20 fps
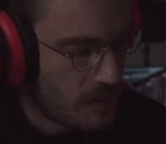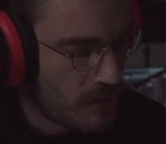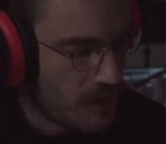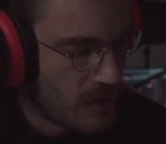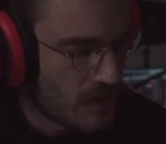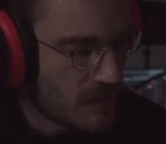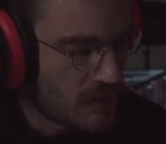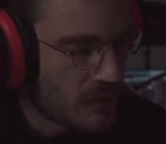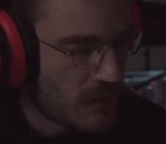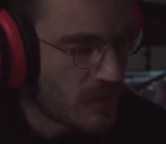
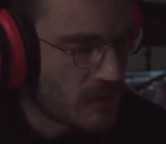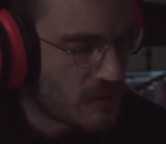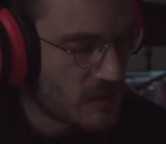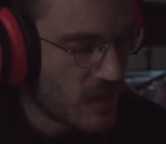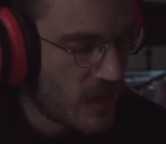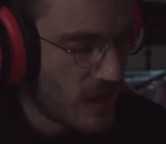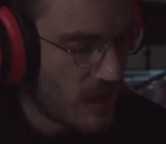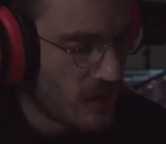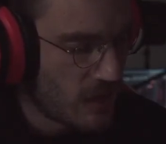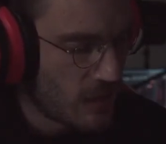His face
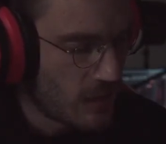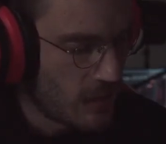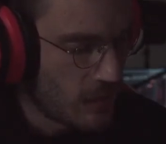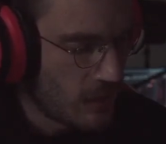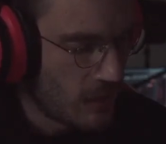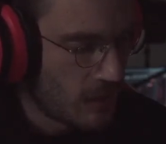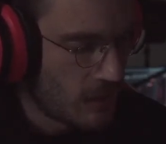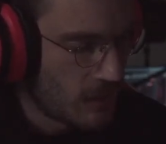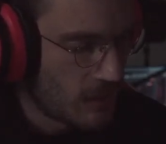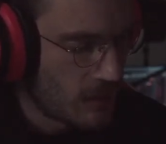tightened all
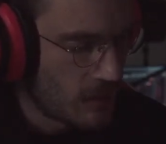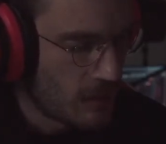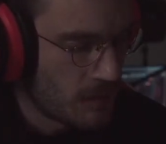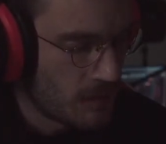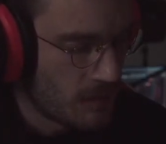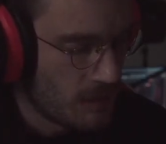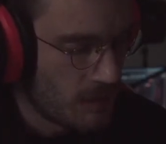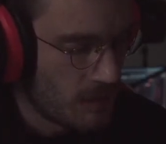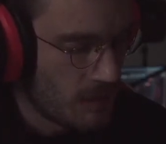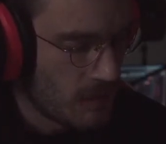over.
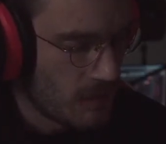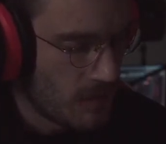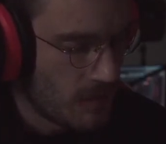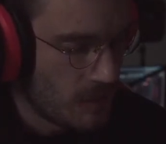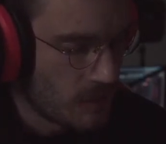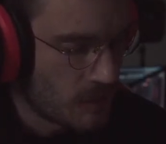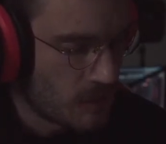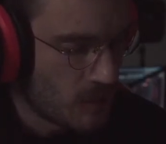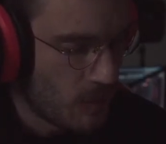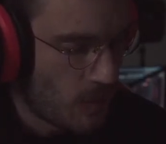It
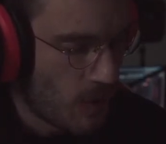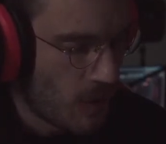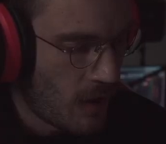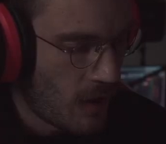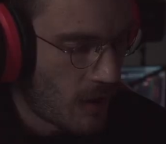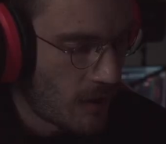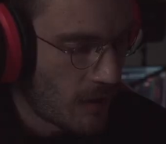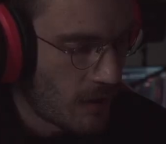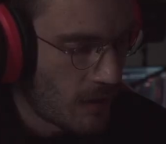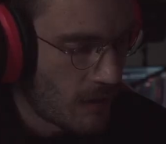was so
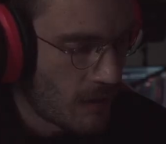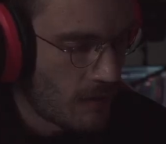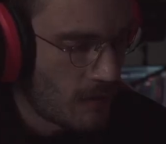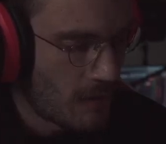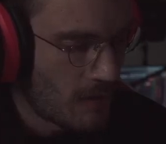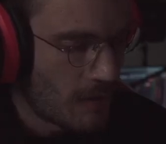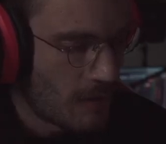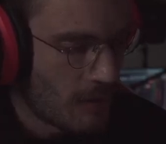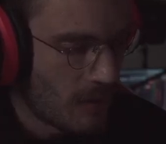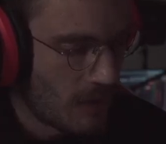odd,
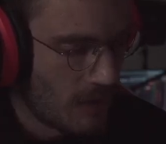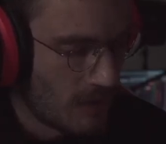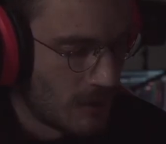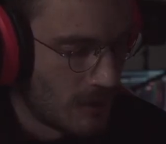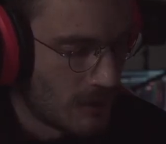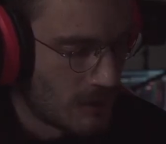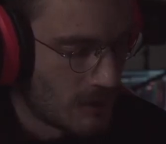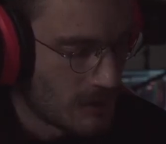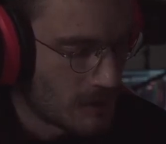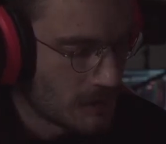the way he
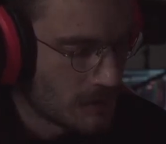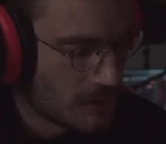looked.